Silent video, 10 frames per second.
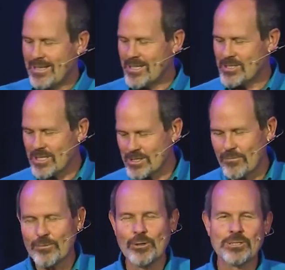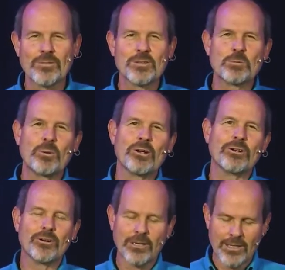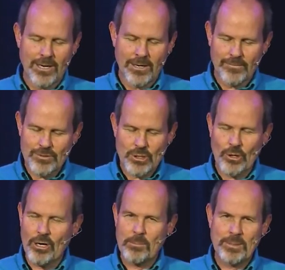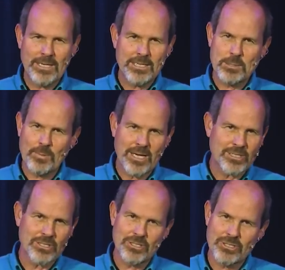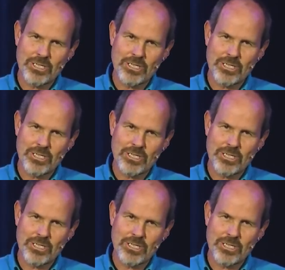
And he says the fruits of the Spirit are love, joy, peace, patience,